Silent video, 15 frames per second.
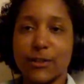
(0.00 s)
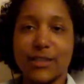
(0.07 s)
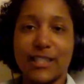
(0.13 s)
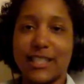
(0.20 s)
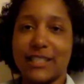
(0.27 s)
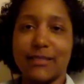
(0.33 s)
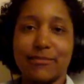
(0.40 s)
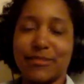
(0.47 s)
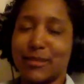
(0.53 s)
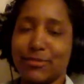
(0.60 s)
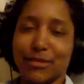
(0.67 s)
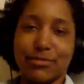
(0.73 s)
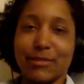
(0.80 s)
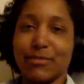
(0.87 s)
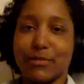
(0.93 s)
outside and blah,
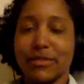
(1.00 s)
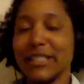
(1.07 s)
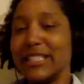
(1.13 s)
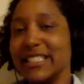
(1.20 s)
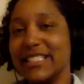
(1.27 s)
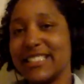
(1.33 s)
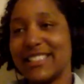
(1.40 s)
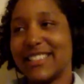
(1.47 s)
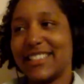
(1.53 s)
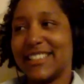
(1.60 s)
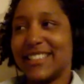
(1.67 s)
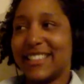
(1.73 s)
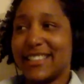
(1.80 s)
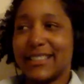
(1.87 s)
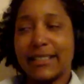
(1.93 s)
blah, blah, blah, blah.
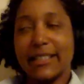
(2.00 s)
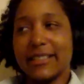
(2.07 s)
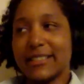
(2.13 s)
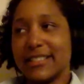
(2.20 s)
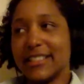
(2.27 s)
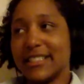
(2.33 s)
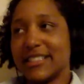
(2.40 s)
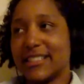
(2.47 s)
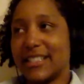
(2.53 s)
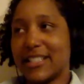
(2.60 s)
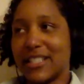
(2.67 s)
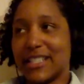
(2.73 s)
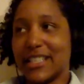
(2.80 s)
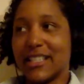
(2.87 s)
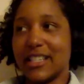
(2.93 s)
And it
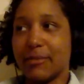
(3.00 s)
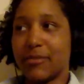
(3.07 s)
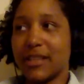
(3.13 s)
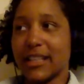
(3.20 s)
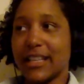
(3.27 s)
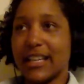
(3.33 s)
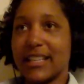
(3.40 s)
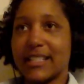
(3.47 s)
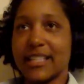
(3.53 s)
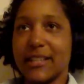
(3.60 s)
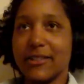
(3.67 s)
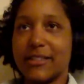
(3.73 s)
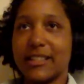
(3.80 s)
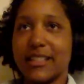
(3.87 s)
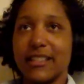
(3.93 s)
just ended up the guy's
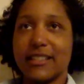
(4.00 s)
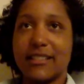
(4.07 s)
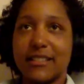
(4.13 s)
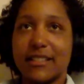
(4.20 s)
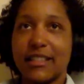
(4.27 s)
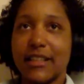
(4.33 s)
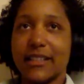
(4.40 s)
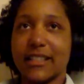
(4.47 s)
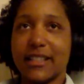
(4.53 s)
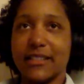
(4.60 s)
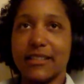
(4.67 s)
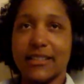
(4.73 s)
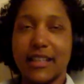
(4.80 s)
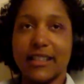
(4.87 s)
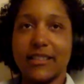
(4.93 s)
house that I was
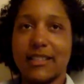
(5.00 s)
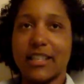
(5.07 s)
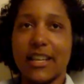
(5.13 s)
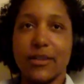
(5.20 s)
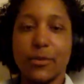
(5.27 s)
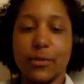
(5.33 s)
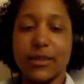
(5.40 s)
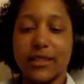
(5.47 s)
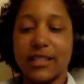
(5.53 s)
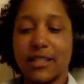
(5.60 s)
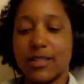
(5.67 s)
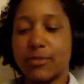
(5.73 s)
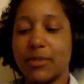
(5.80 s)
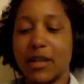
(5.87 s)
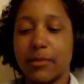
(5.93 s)
kind of chatting with. He
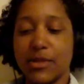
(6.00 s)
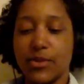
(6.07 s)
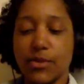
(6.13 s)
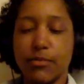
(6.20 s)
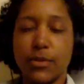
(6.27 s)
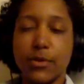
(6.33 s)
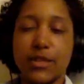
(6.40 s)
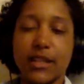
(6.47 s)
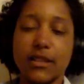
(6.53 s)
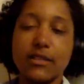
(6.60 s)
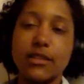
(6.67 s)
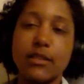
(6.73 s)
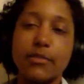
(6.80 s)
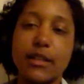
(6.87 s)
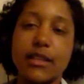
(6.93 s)
just brought me to a motel
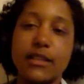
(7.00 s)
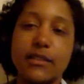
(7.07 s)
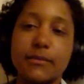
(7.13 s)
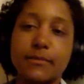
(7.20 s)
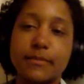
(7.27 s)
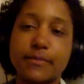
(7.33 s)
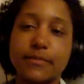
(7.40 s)
nearby.